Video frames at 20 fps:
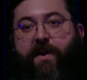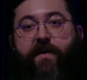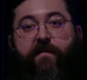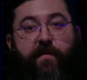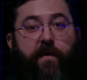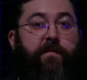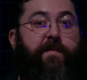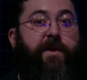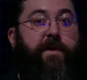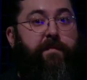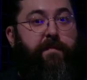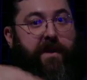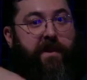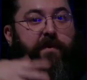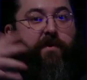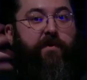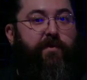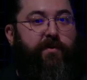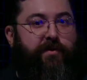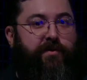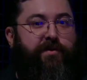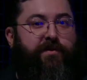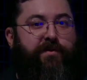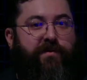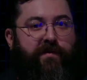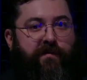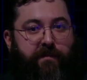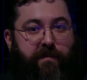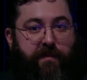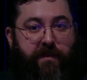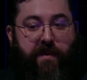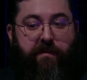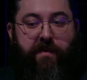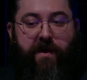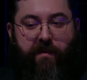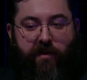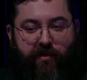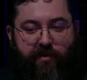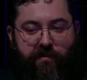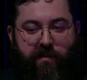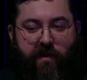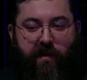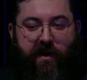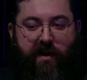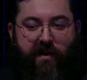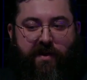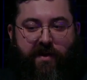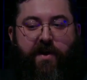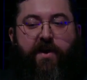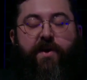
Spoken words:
from the previous model.